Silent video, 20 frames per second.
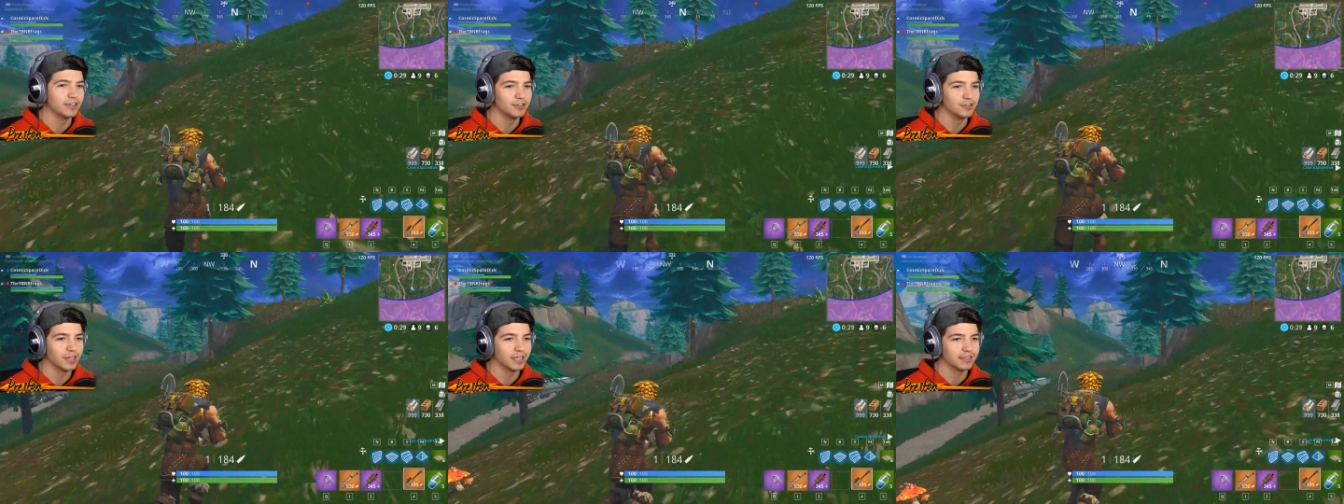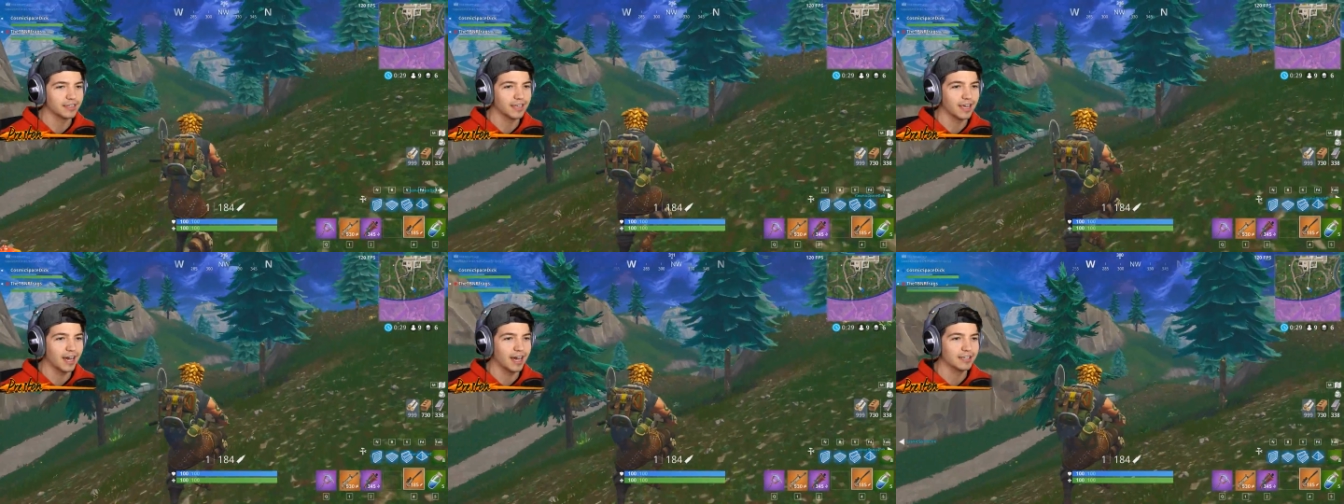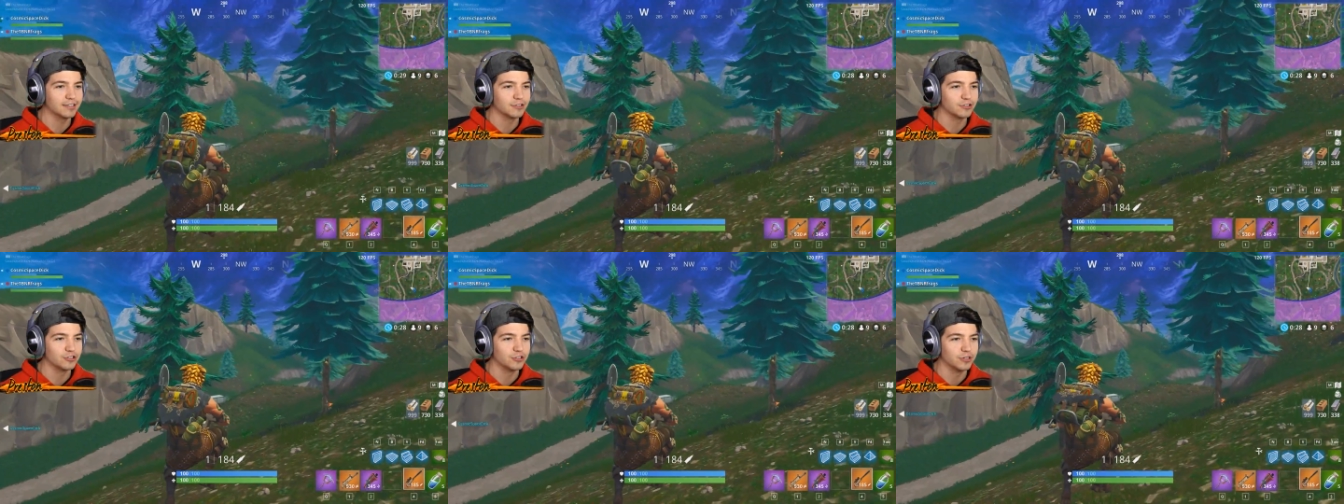and you're like the
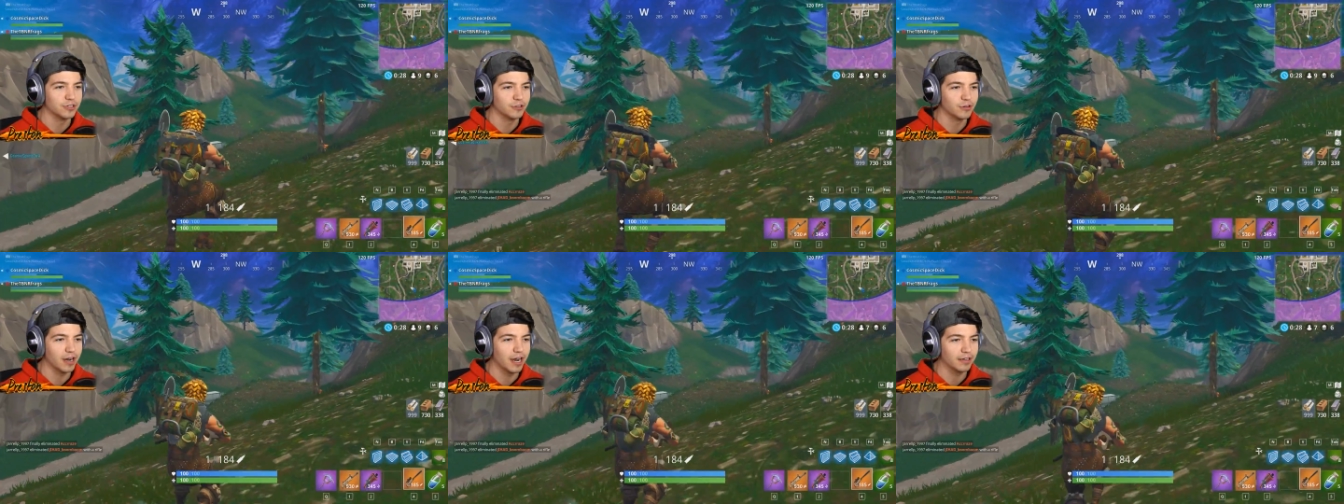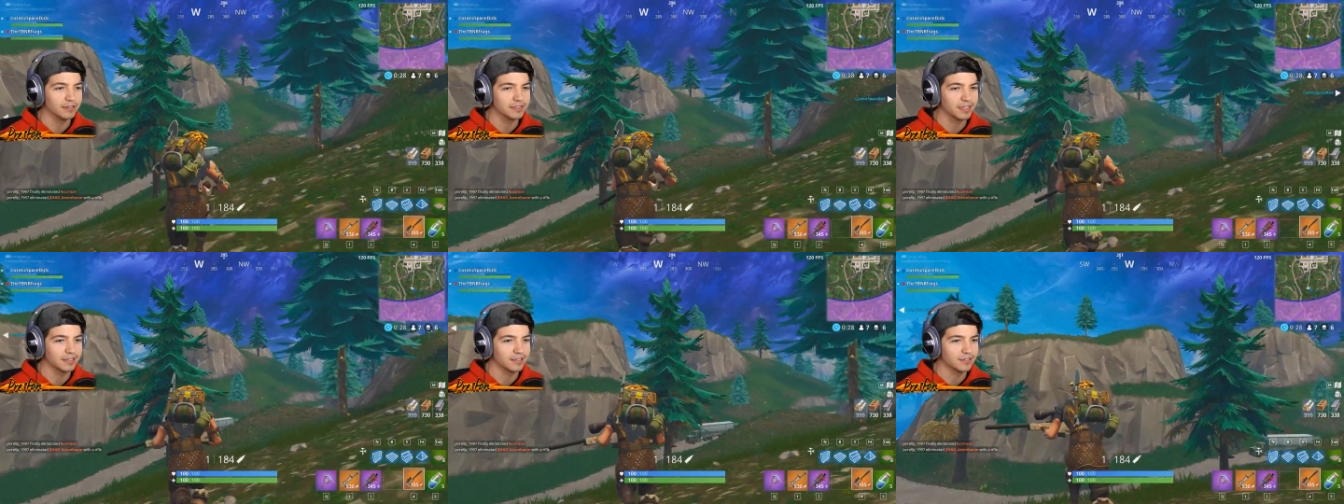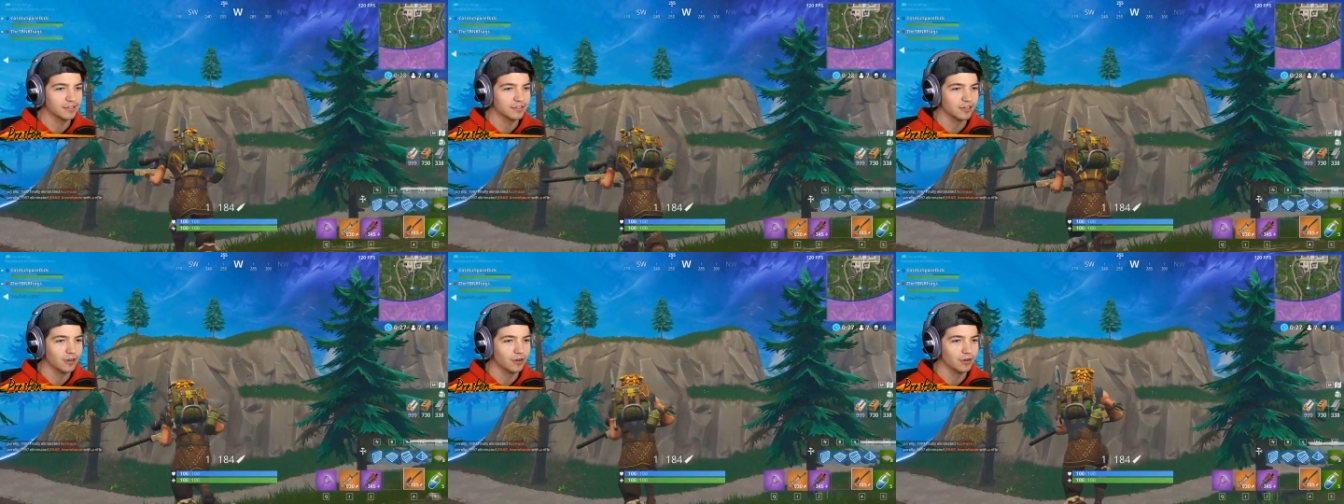guys are shooting you outside
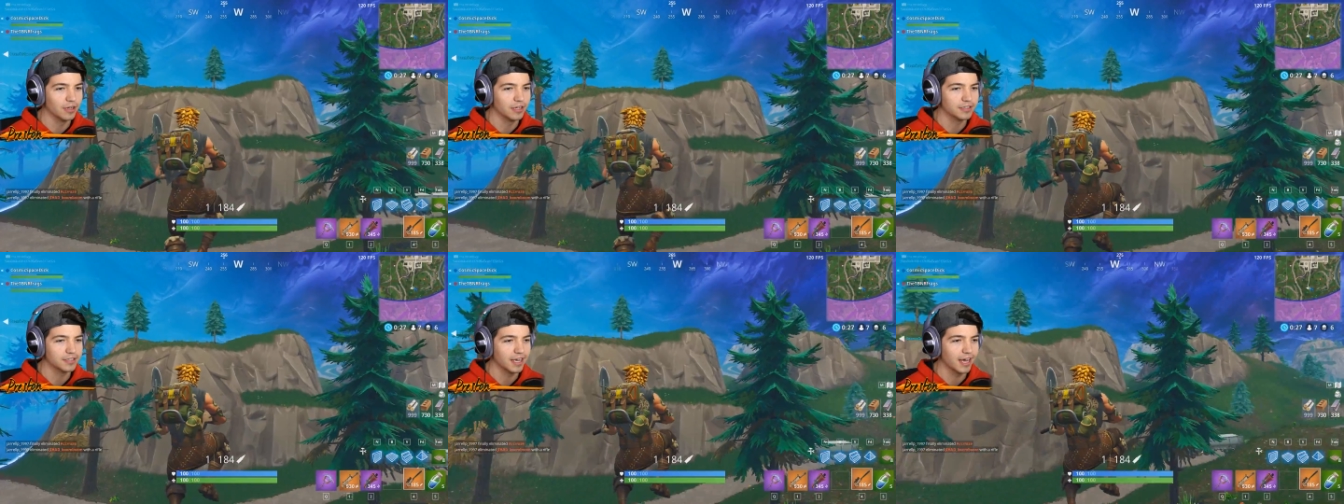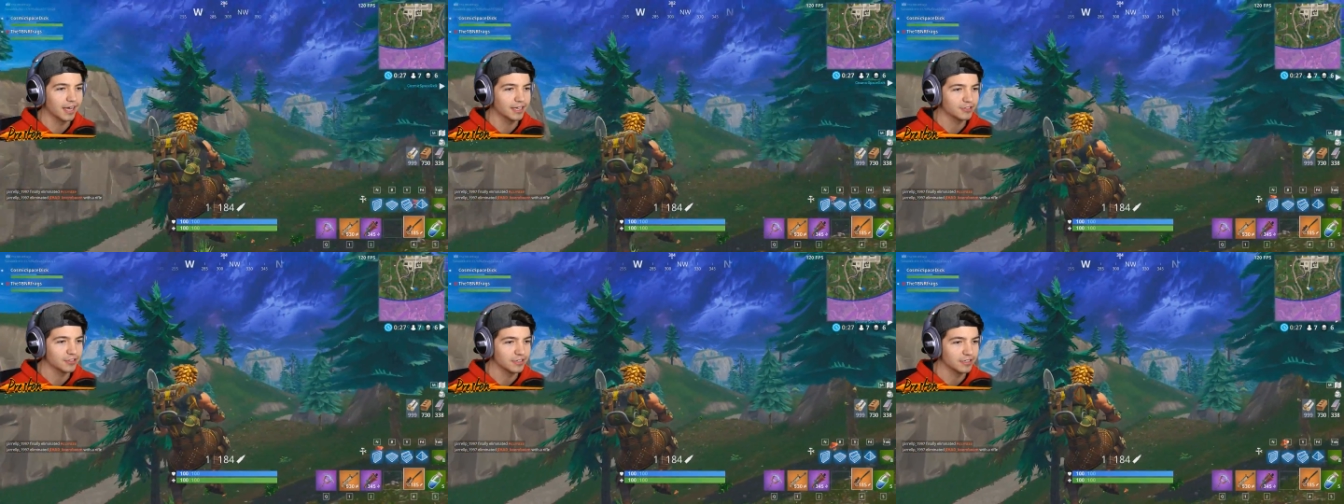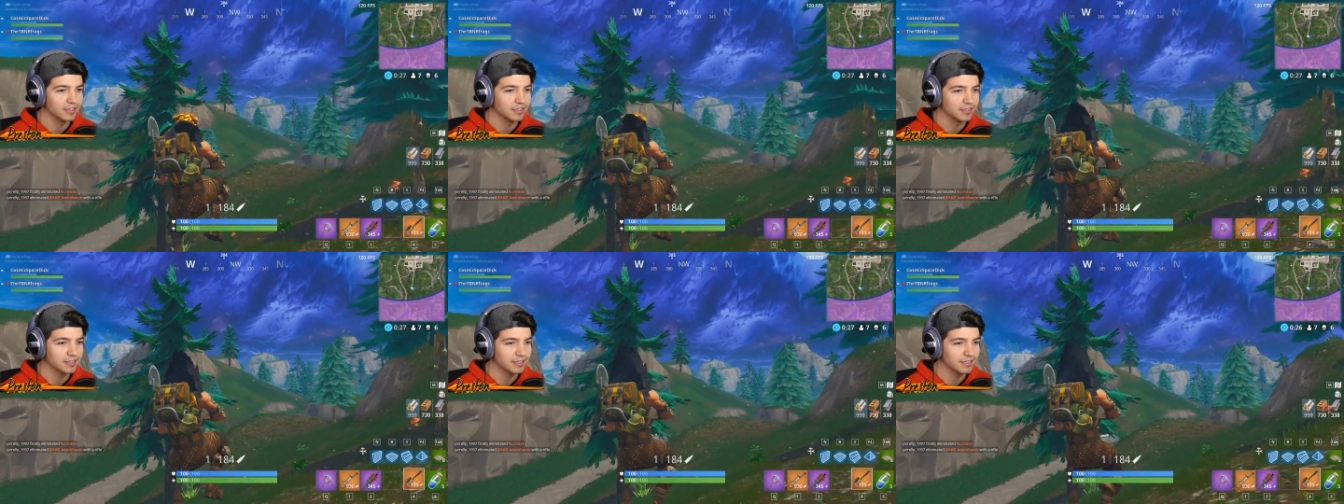the zone, it's actually a
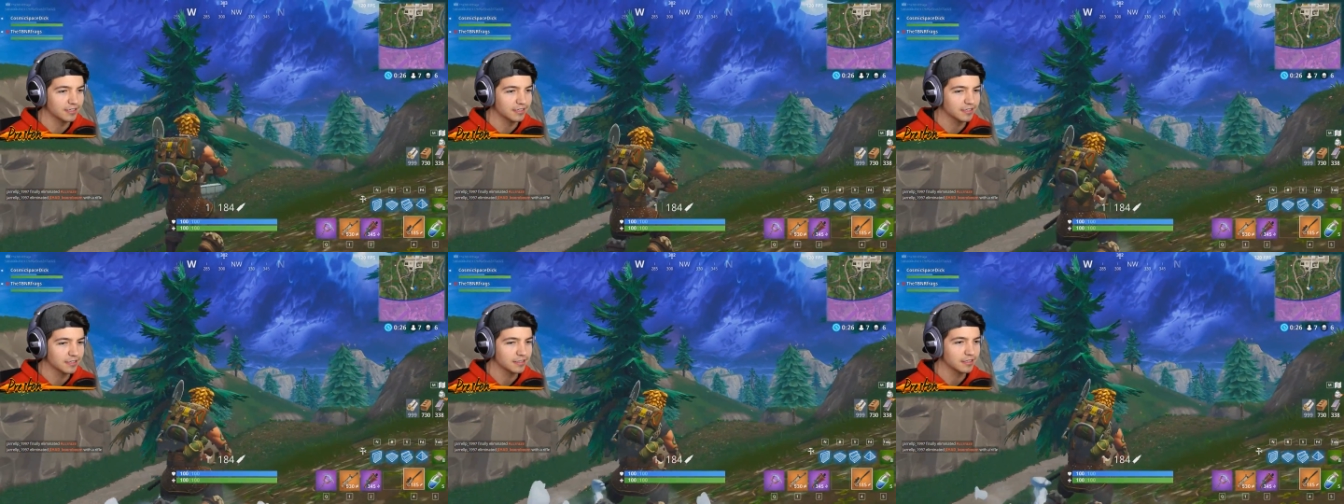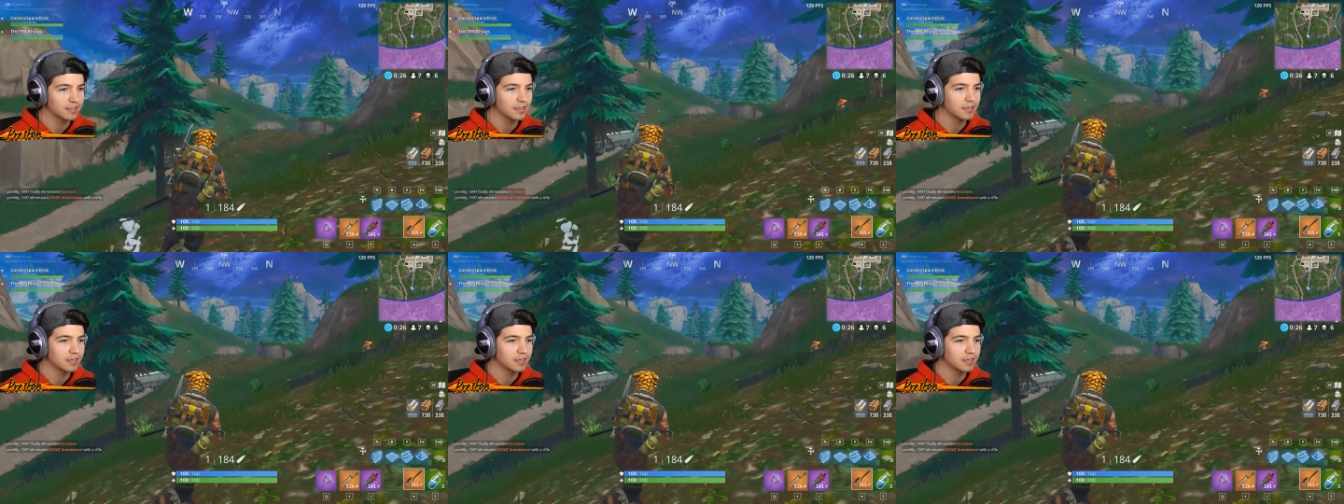disease.